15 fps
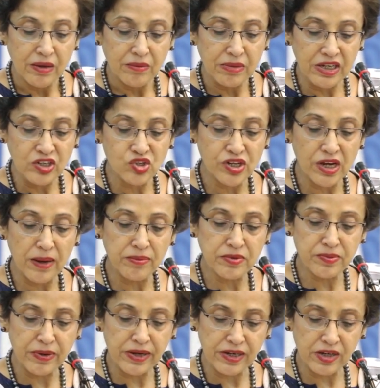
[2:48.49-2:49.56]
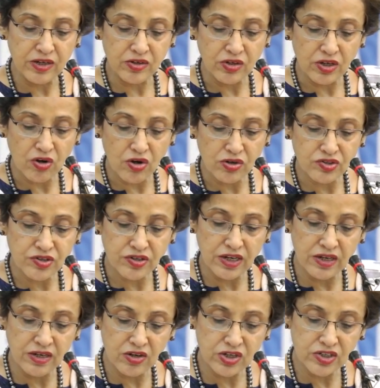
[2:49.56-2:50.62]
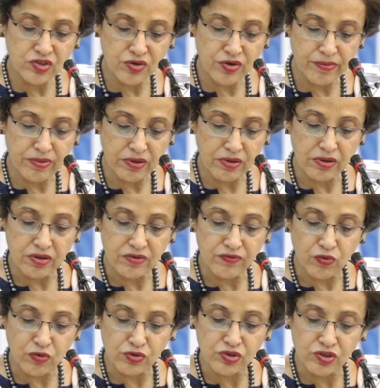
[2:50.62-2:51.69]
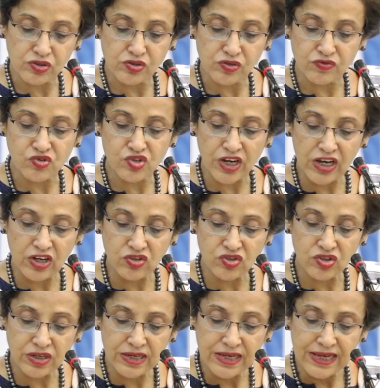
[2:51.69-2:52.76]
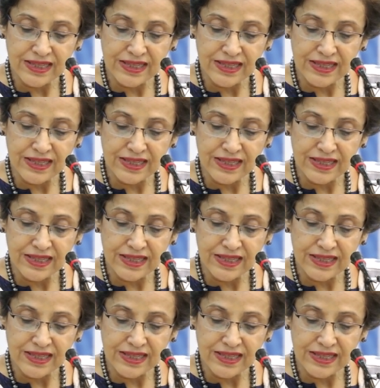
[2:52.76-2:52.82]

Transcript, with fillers: being shaped by inexorable forces of change,